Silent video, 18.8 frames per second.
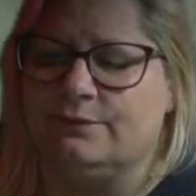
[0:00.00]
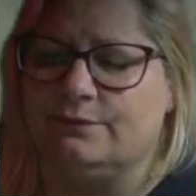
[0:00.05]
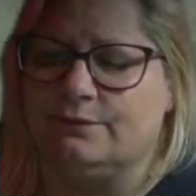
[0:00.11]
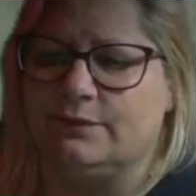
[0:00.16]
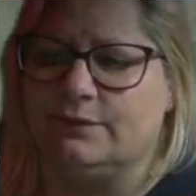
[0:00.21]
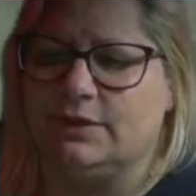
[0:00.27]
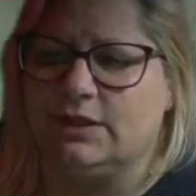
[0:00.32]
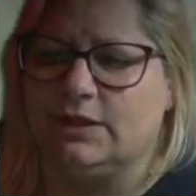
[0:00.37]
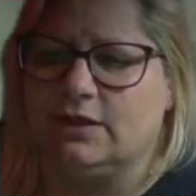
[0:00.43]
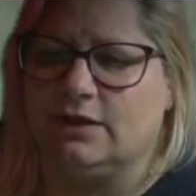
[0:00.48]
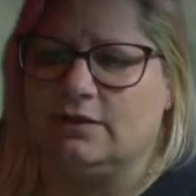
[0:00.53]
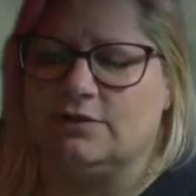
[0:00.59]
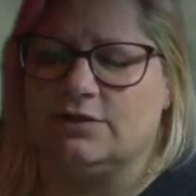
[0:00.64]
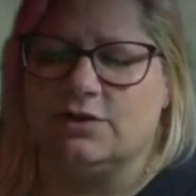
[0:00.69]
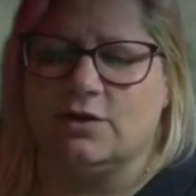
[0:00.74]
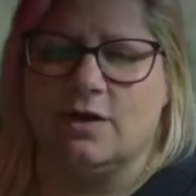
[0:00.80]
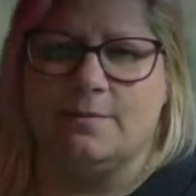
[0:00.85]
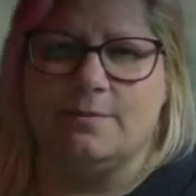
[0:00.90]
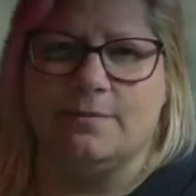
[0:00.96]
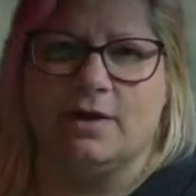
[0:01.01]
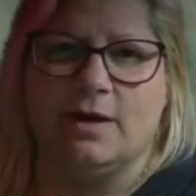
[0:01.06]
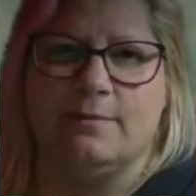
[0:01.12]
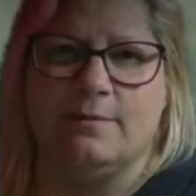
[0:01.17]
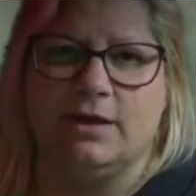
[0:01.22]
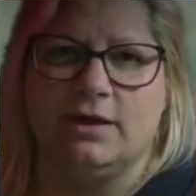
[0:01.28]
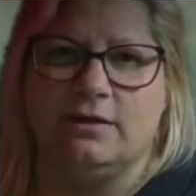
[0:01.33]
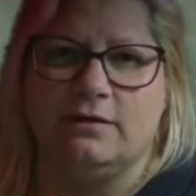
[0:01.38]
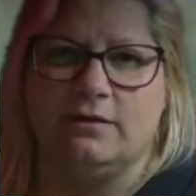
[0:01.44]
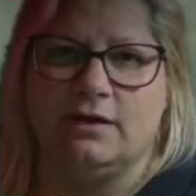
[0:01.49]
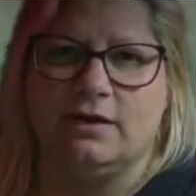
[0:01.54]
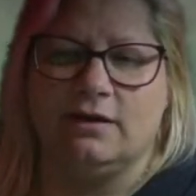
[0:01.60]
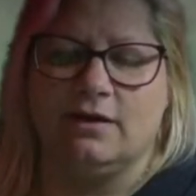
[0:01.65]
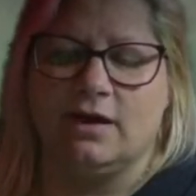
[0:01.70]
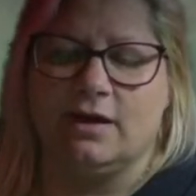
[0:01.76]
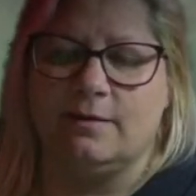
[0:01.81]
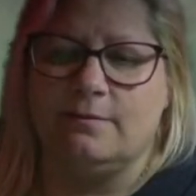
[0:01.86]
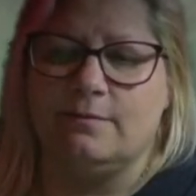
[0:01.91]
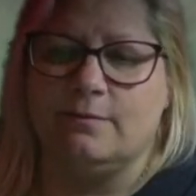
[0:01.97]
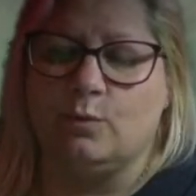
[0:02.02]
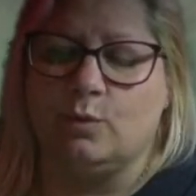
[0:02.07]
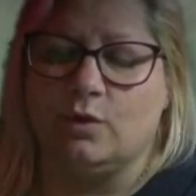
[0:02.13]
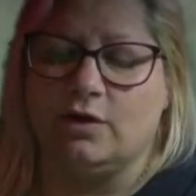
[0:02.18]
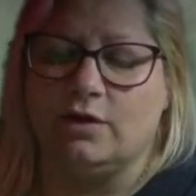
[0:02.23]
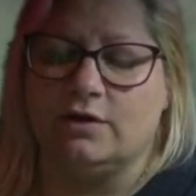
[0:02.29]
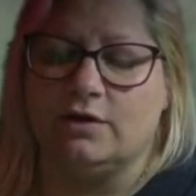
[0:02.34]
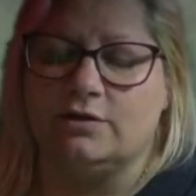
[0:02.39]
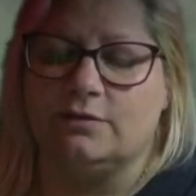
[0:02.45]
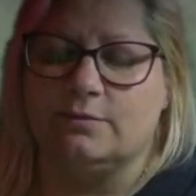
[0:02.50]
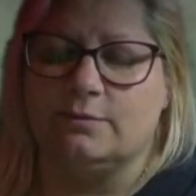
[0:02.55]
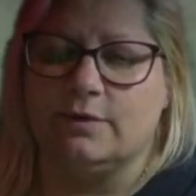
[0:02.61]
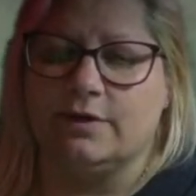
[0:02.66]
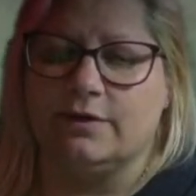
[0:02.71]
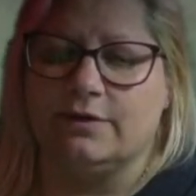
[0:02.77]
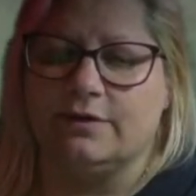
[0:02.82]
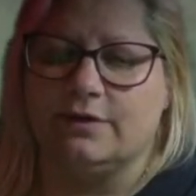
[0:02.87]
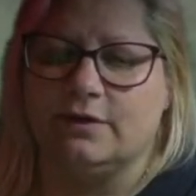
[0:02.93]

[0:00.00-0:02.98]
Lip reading: Yeah, so I worked with